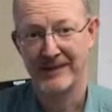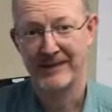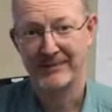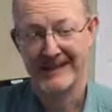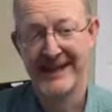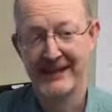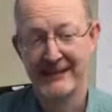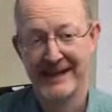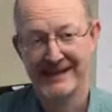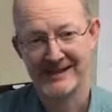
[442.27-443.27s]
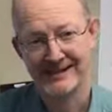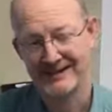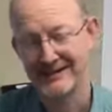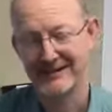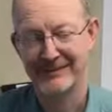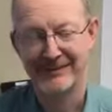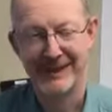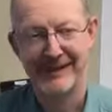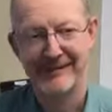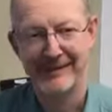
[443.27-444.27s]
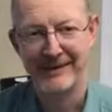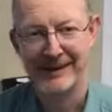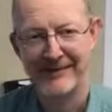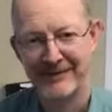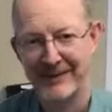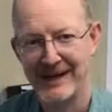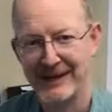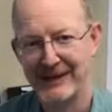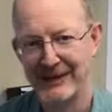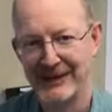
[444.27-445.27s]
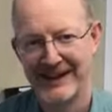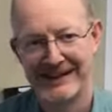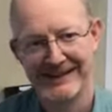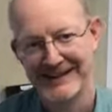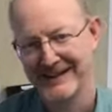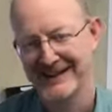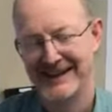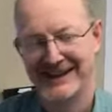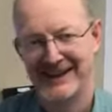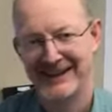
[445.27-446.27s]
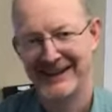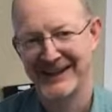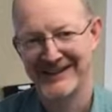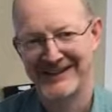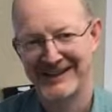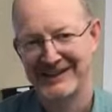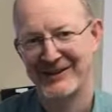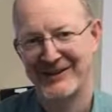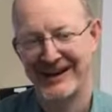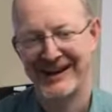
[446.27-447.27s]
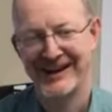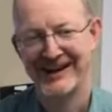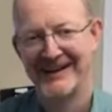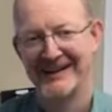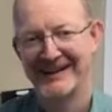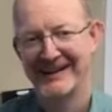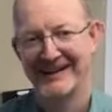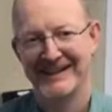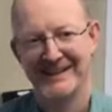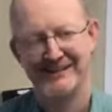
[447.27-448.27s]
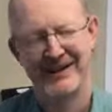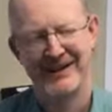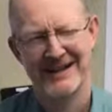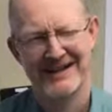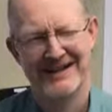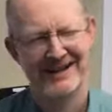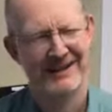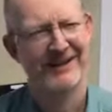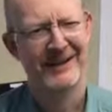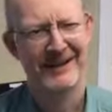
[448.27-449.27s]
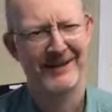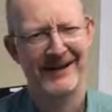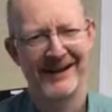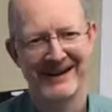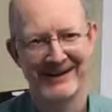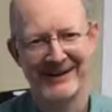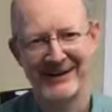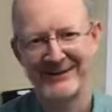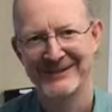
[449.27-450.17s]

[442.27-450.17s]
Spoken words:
potato maze, and me being from Idaho, that got a little attention right here. Be crazy to do it anywhere else though.